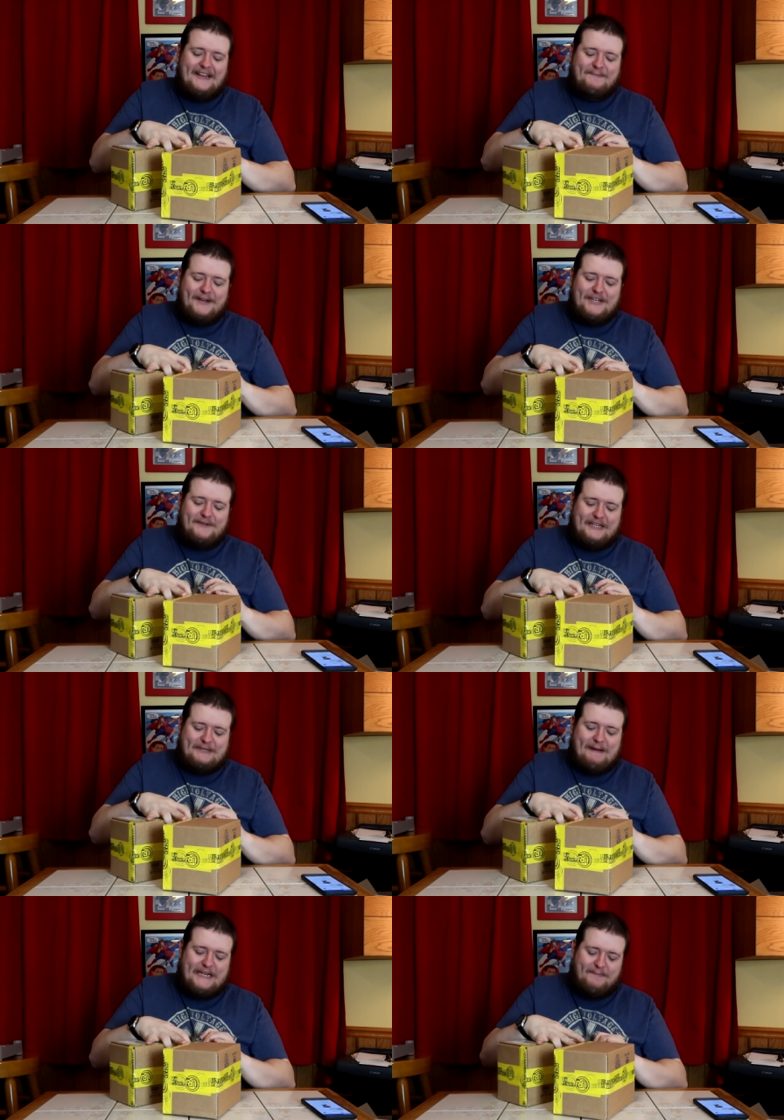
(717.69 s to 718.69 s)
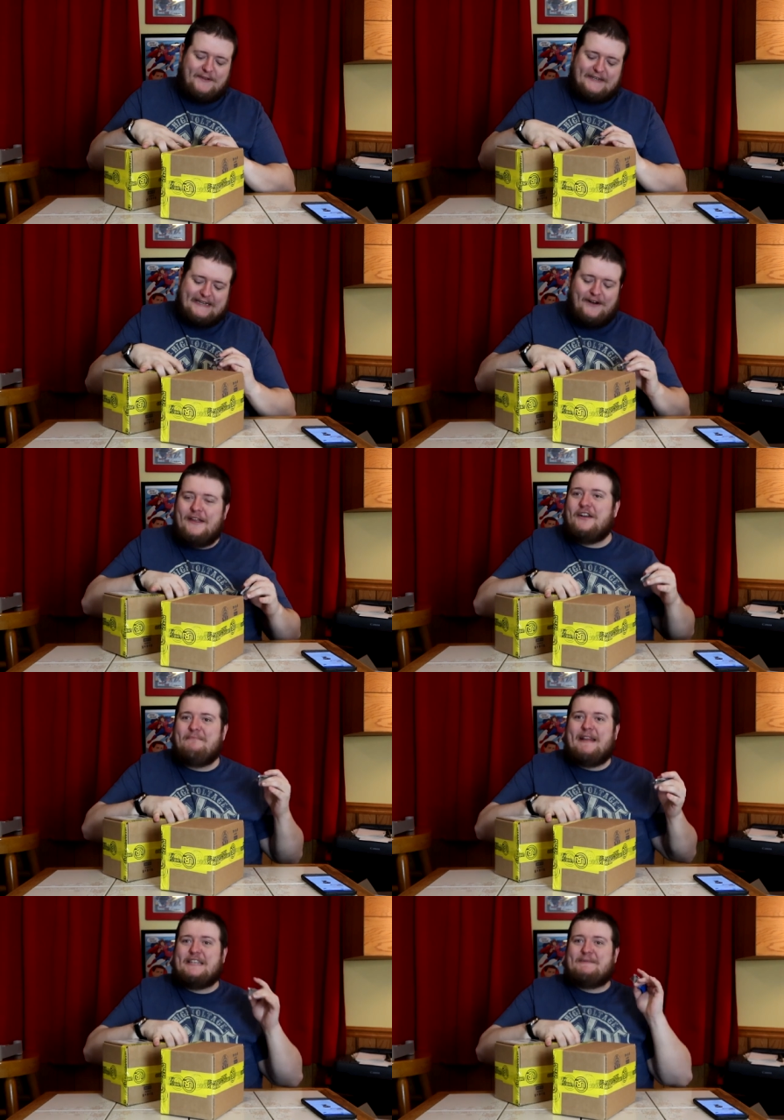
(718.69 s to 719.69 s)
especially with the Spaceball things. I know he
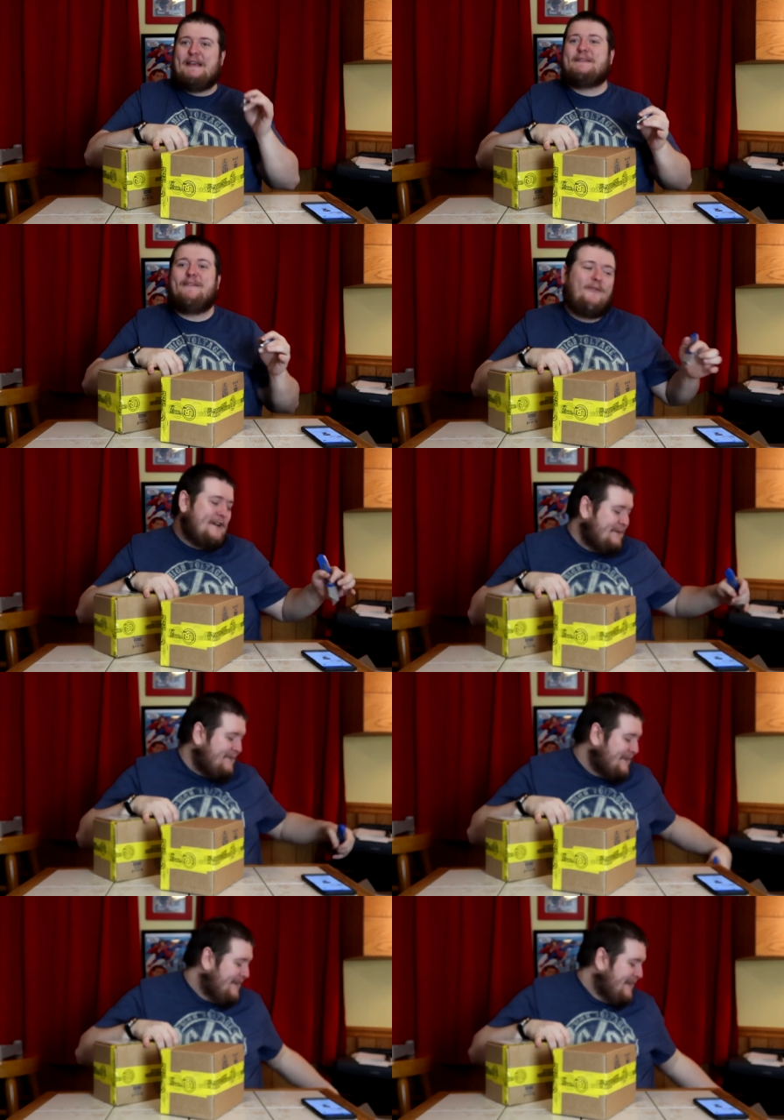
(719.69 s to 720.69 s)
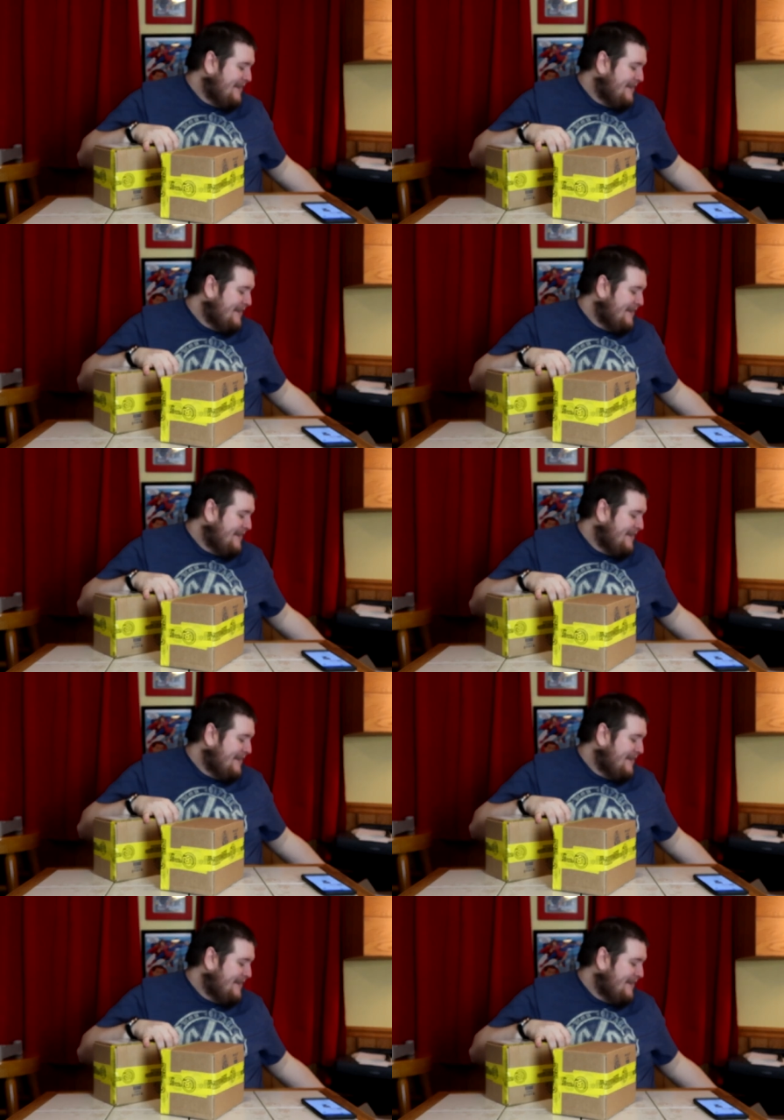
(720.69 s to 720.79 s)
couldn't make the Spaceball ones, but